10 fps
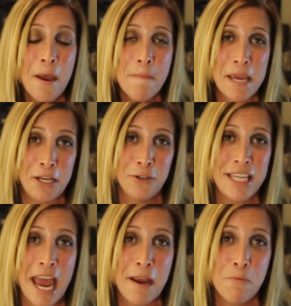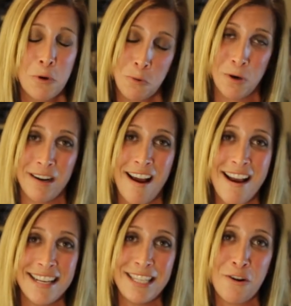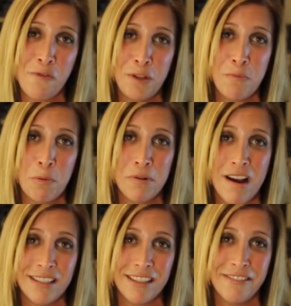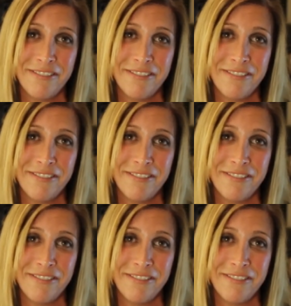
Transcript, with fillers: make your day more organized and hopefully more productive.